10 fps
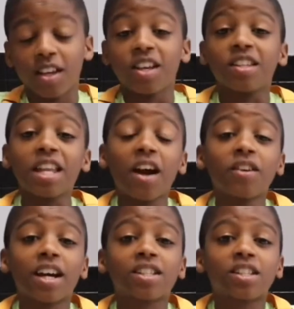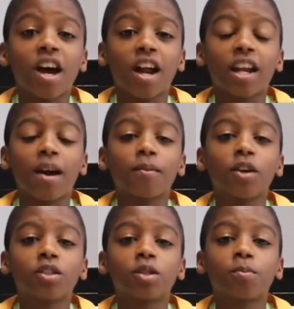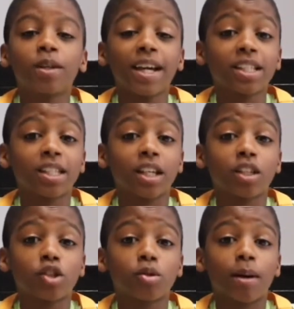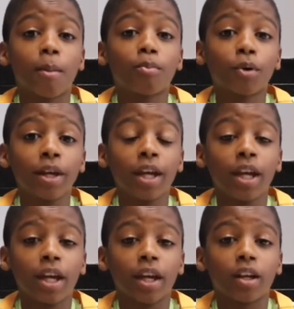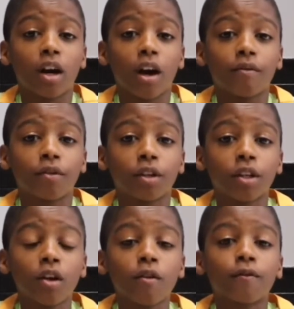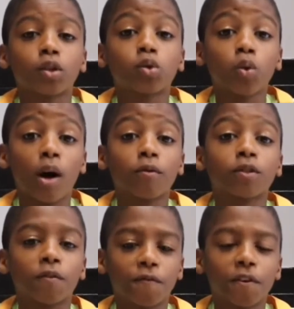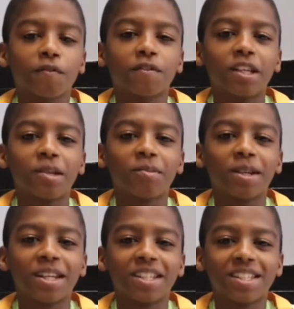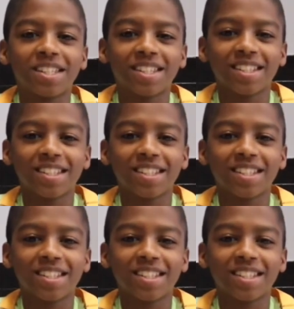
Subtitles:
Now that's done, I'm going to place it into my preheated oven for 12 to 15 minutes.